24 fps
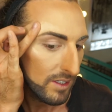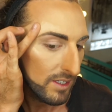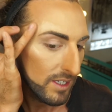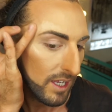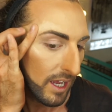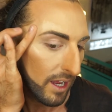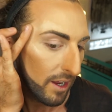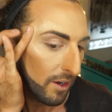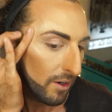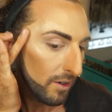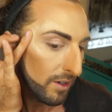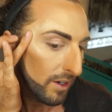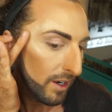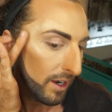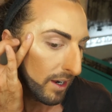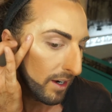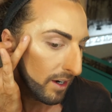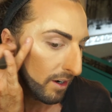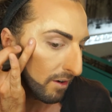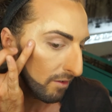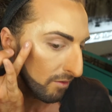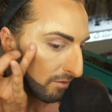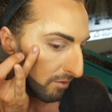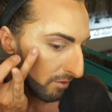down
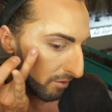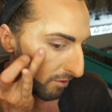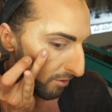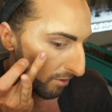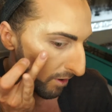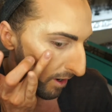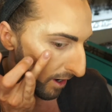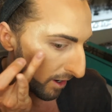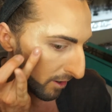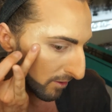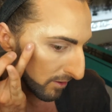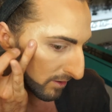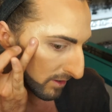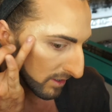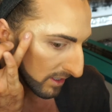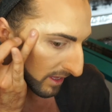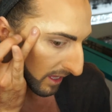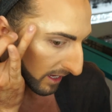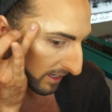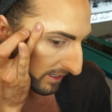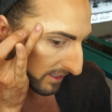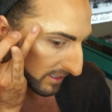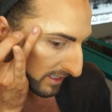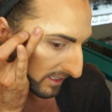and around
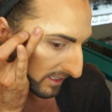that